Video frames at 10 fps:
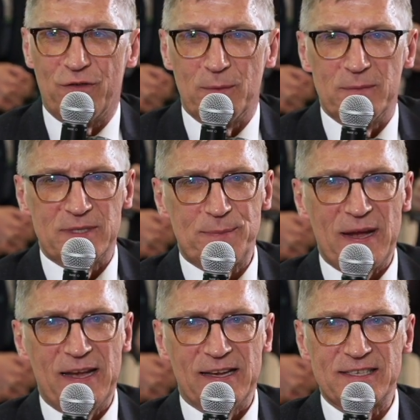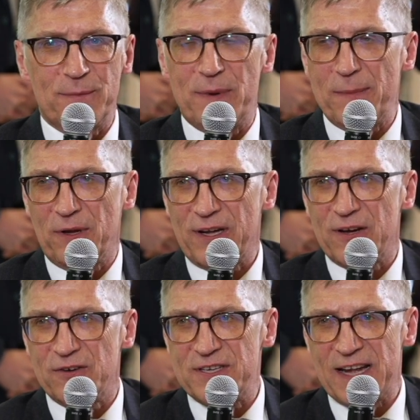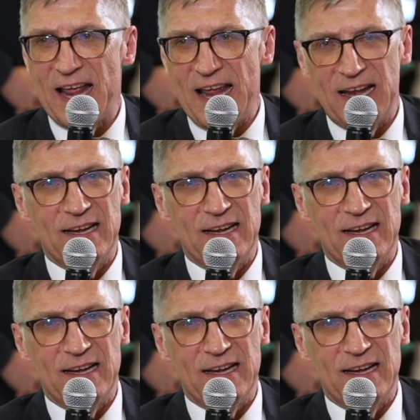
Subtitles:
from speaking to some people here today